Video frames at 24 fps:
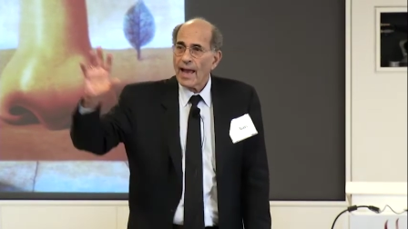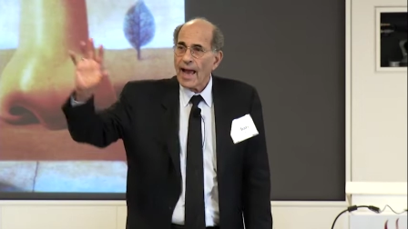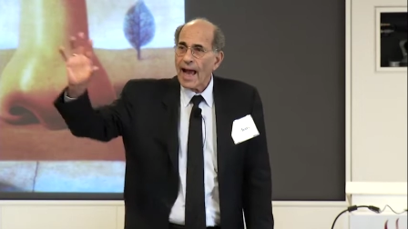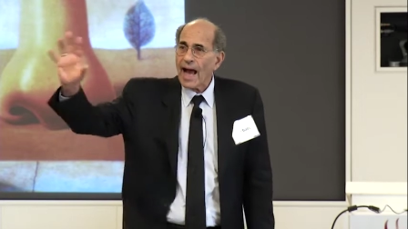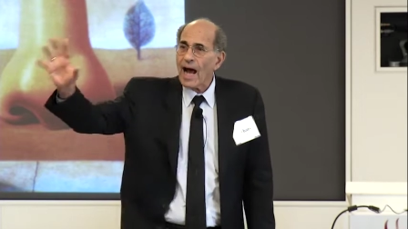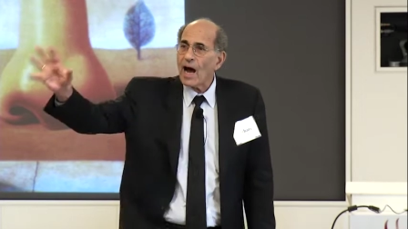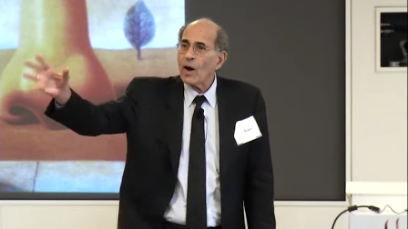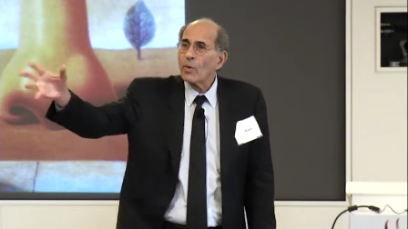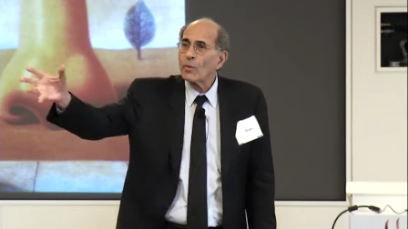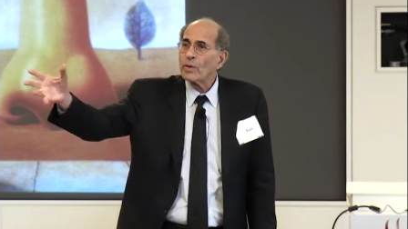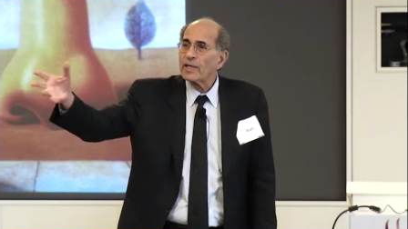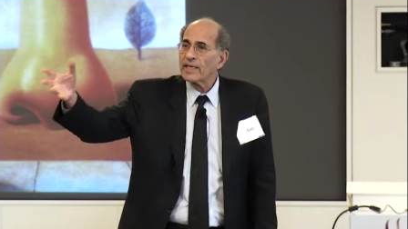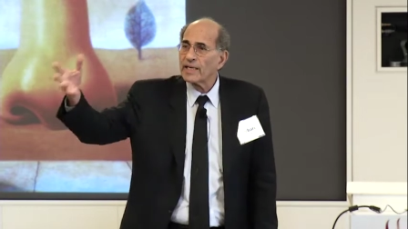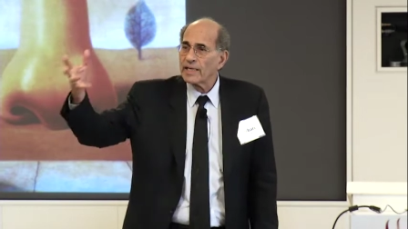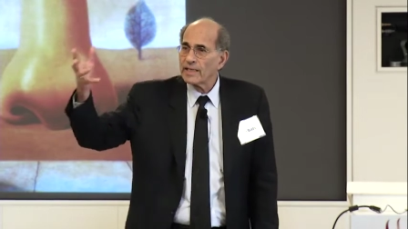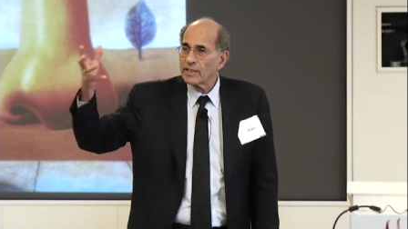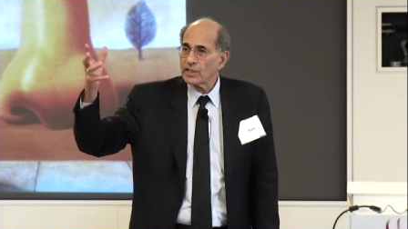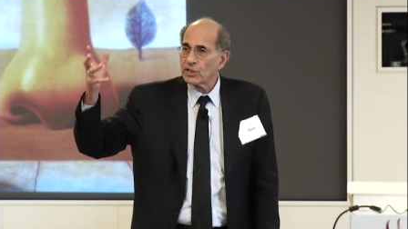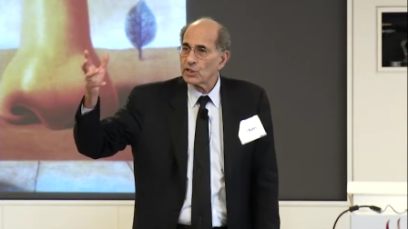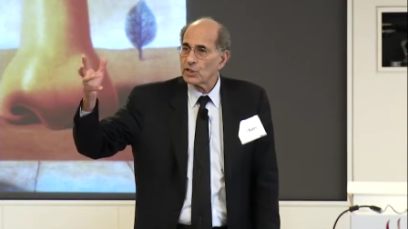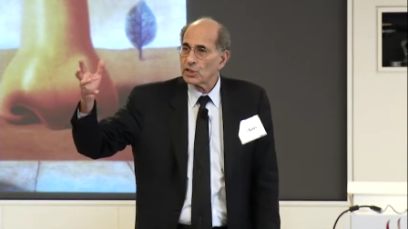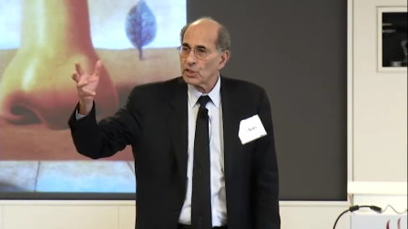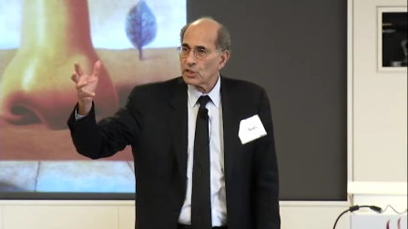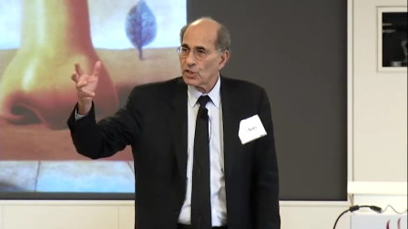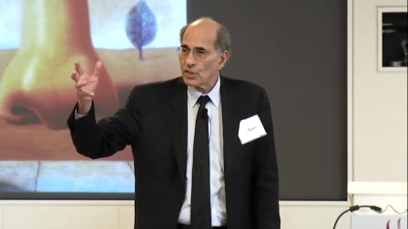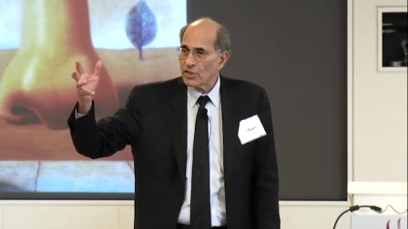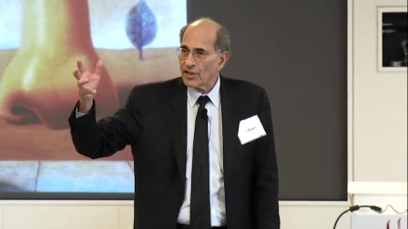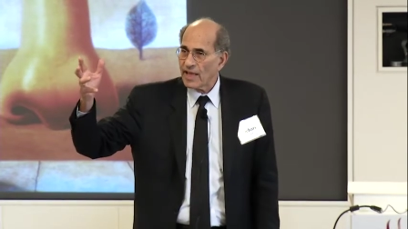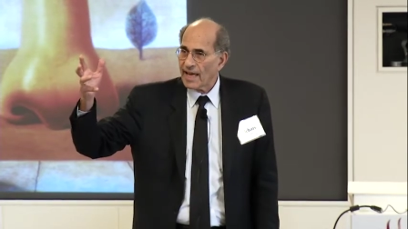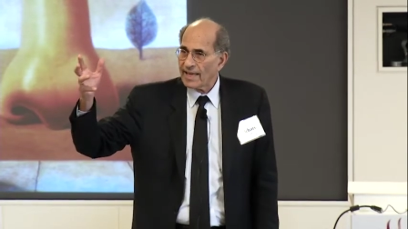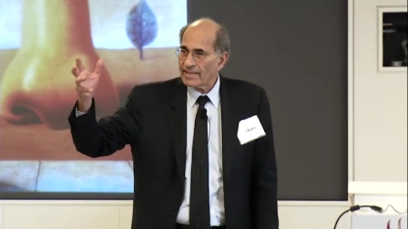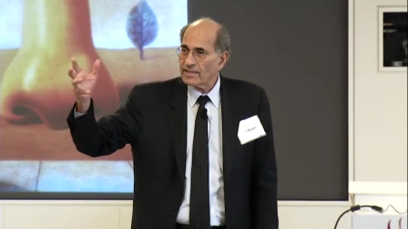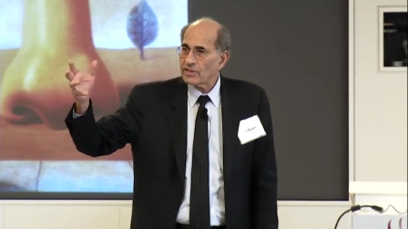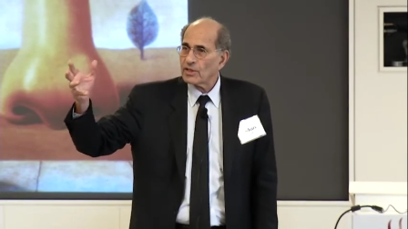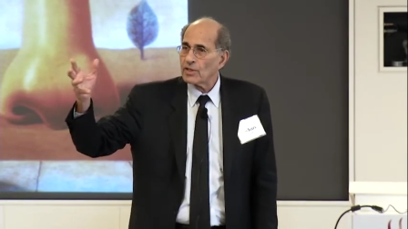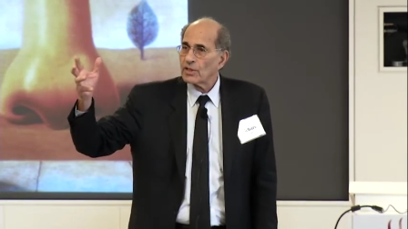How it is
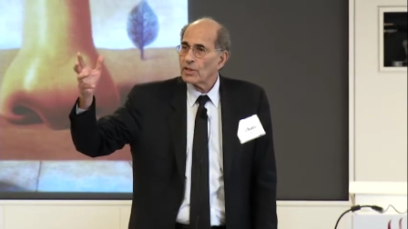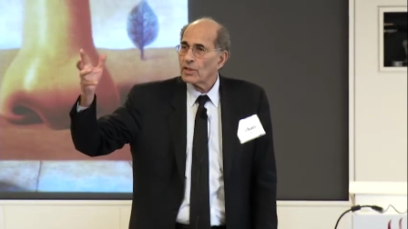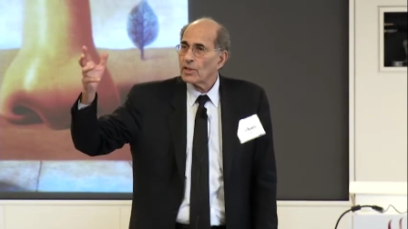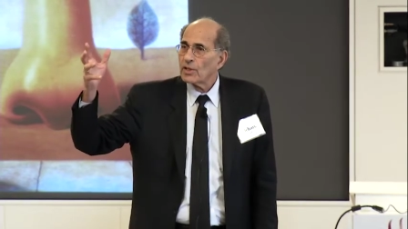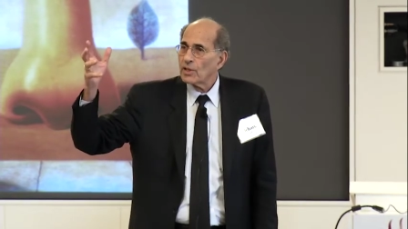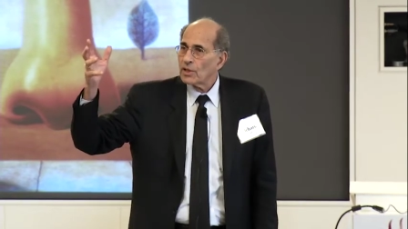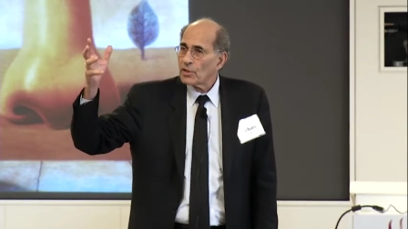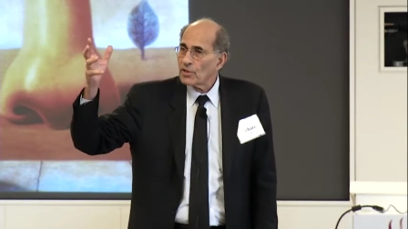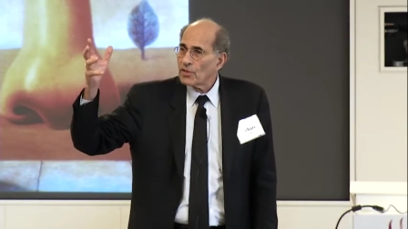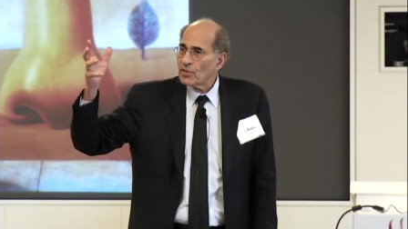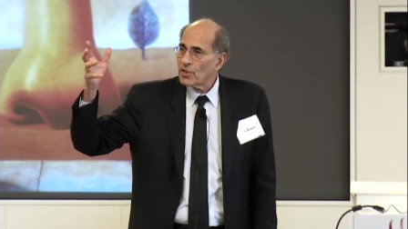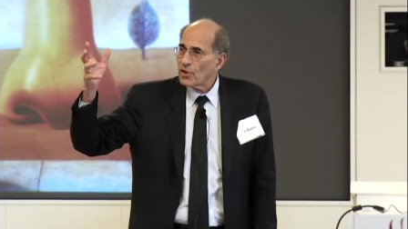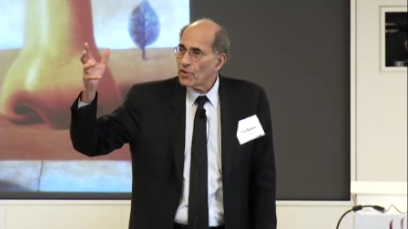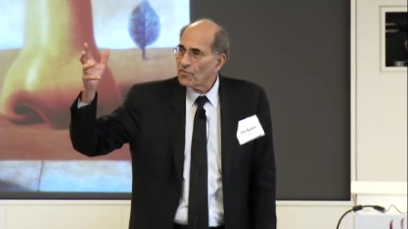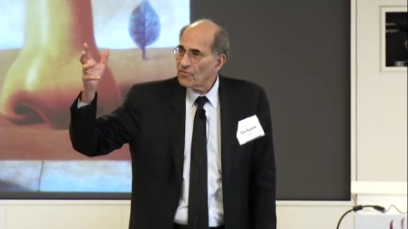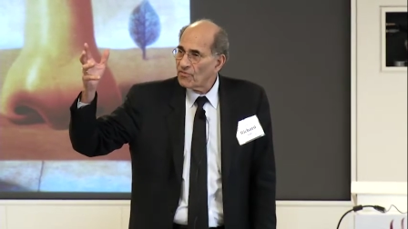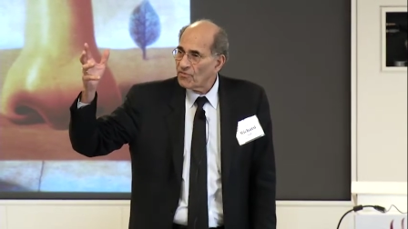that the